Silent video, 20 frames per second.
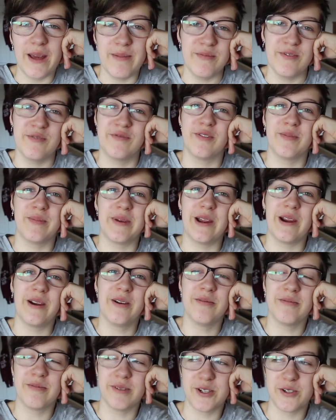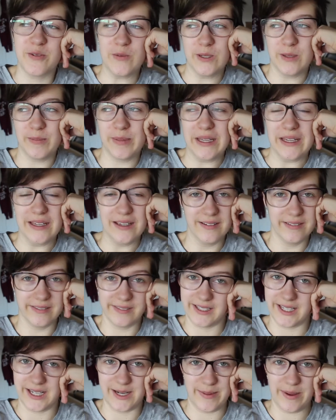I move from here, which will be
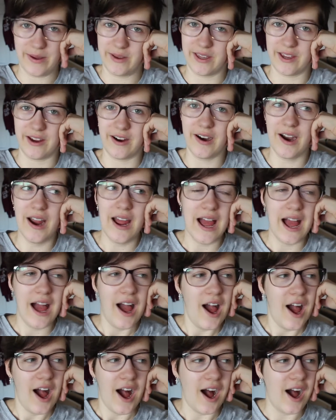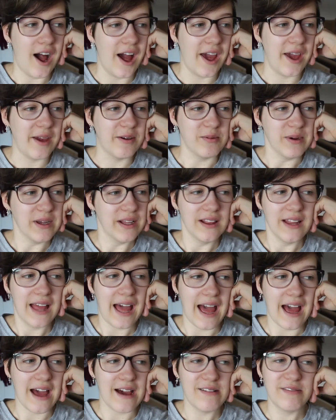in about a year, I will
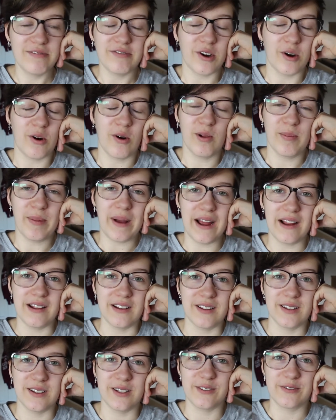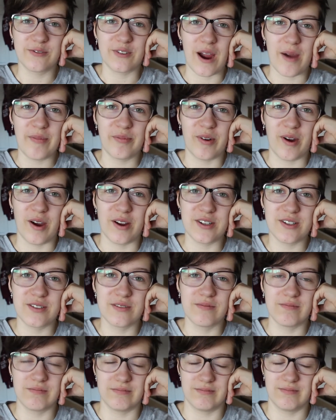have a whole pile of
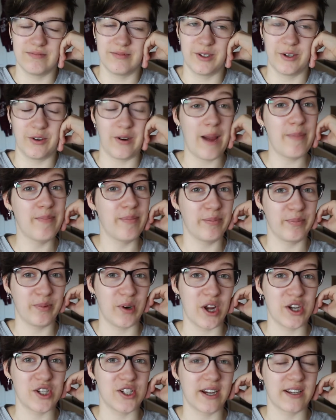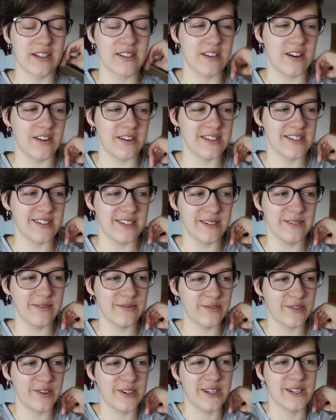craft projects, honestly,
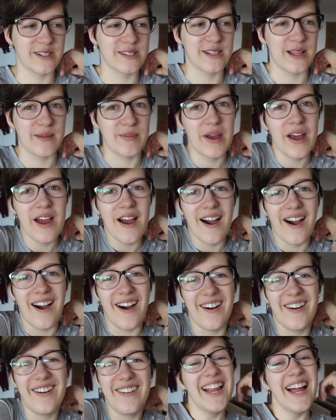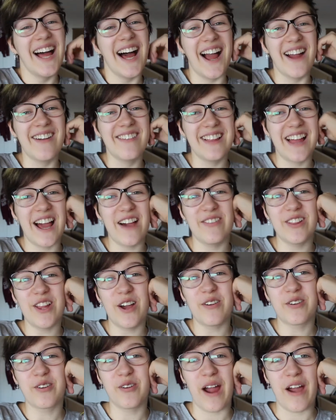Freudian slip. I will have a
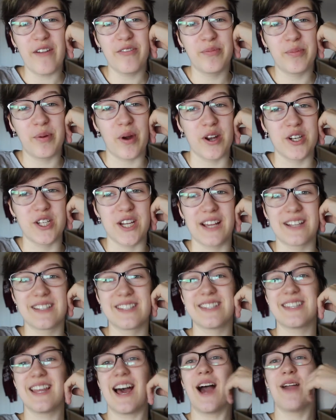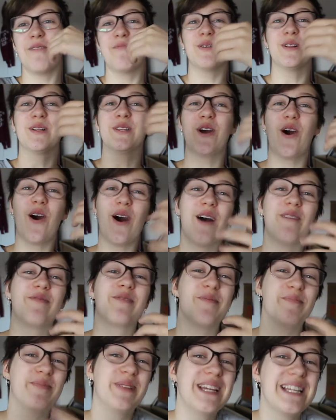lot of craft projects that I will not have
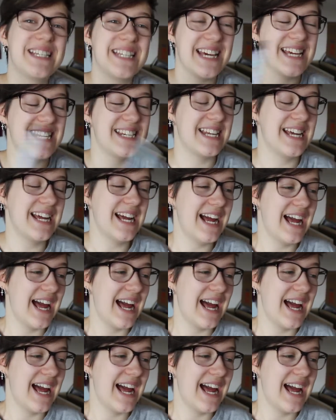completed,